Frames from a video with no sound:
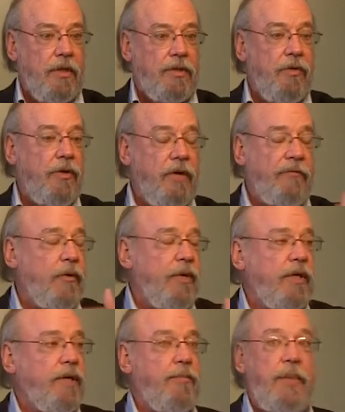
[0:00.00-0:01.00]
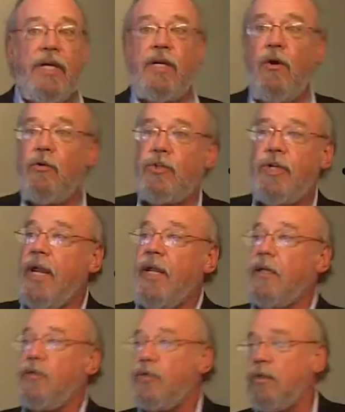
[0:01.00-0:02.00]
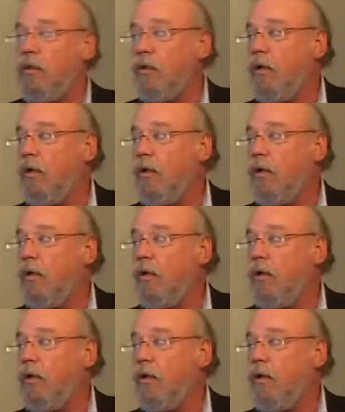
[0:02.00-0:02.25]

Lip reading: So therefore there can be no change.